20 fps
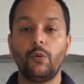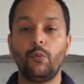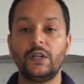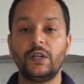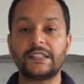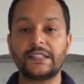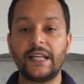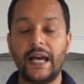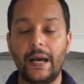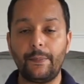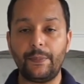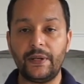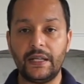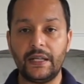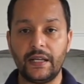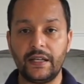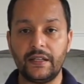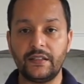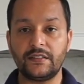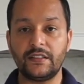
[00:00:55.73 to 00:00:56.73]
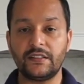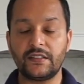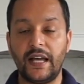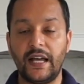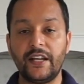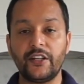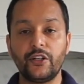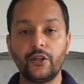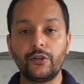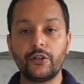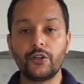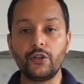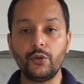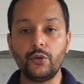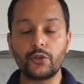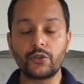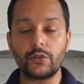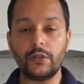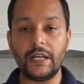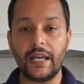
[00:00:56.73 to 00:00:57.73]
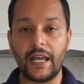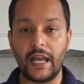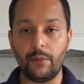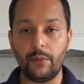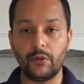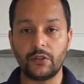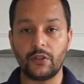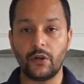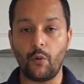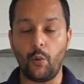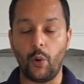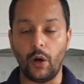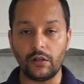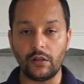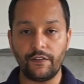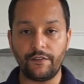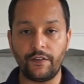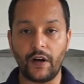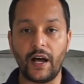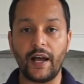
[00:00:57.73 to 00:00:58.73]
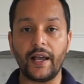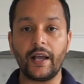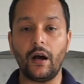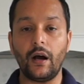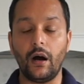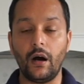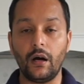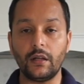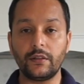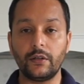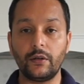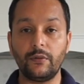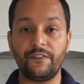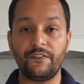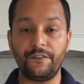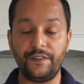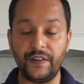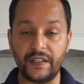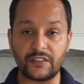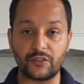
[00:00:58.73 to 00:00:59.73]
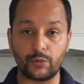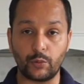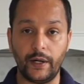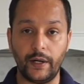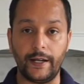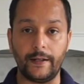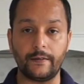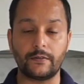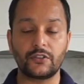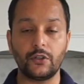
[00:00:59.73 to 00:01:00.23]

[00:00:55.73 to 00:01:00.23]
What's happening is that you're usually able to qualify on the fixed rate.